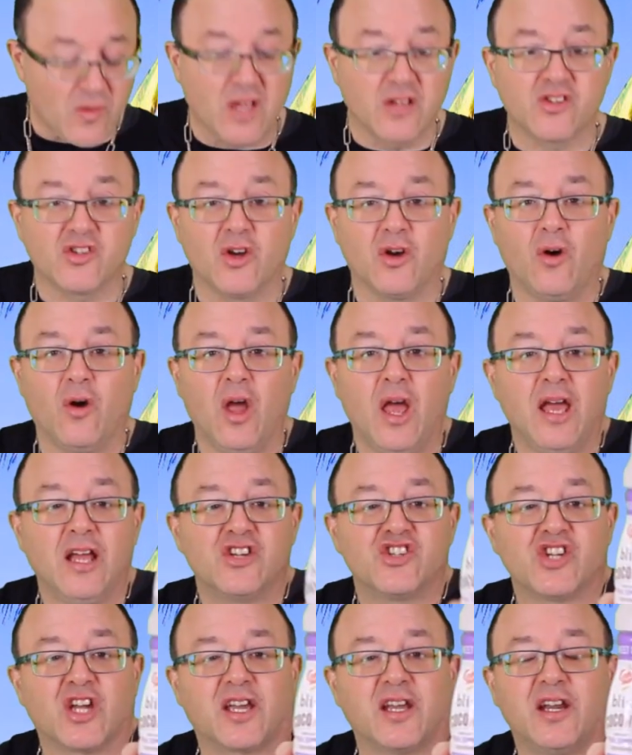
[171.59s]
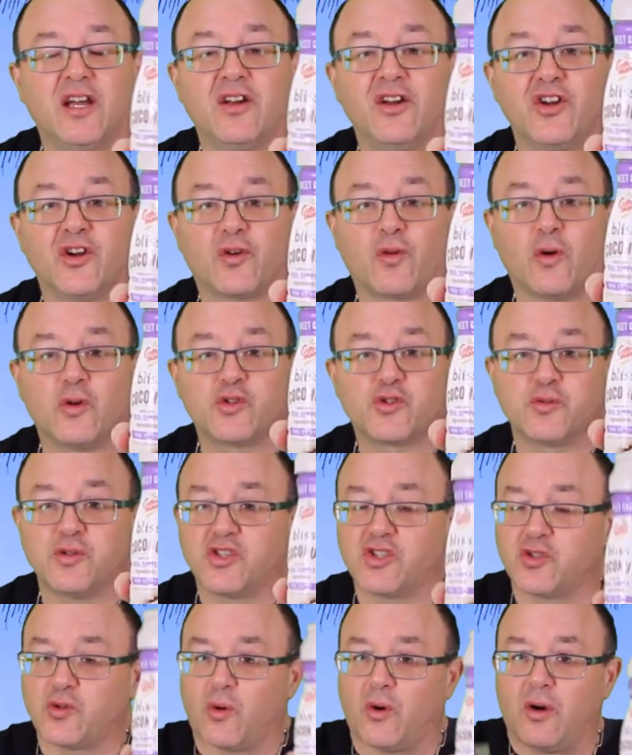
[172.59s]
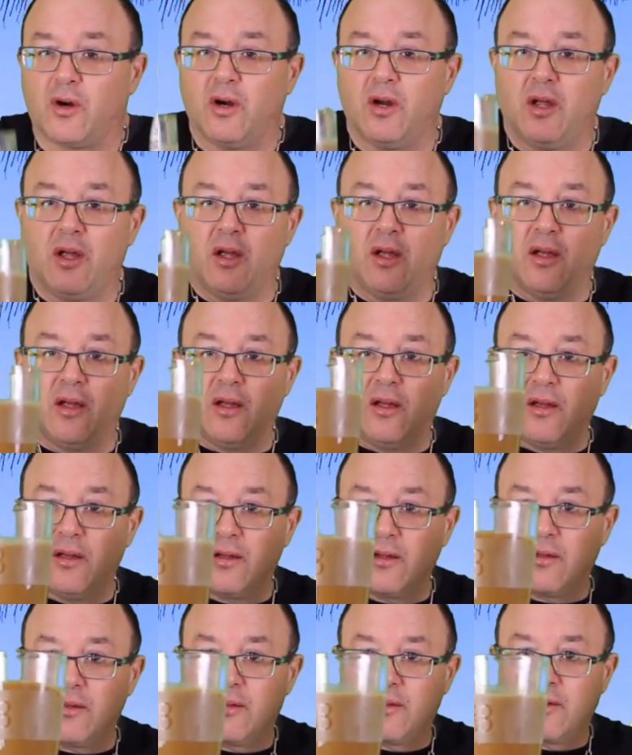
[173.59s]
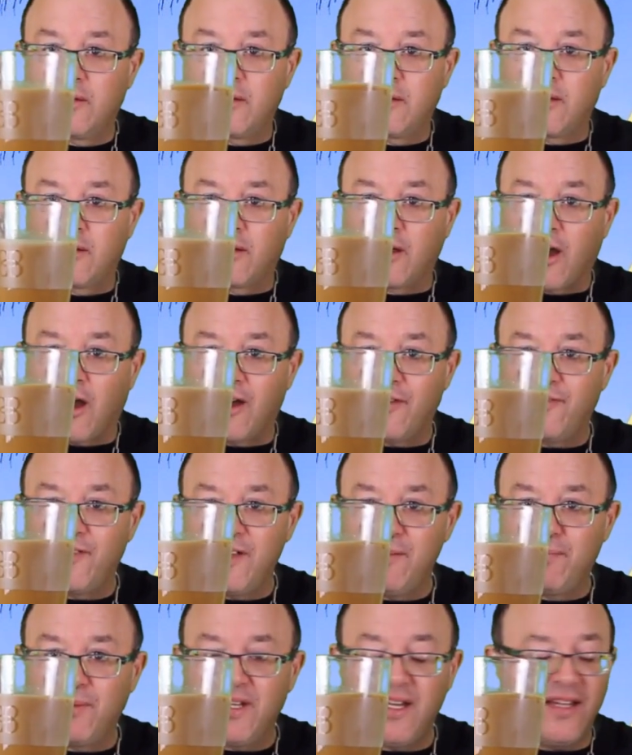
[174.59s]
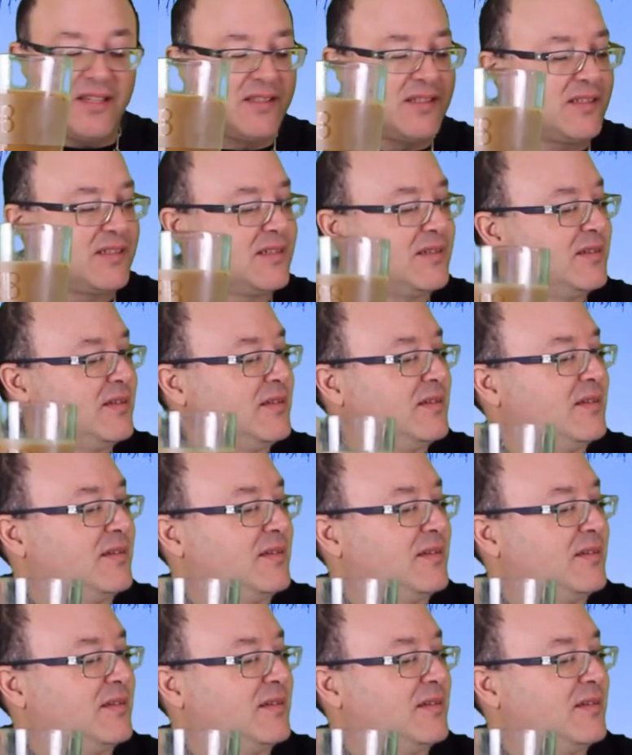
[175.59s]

So check it out at your grocery store. Coffee Bliss,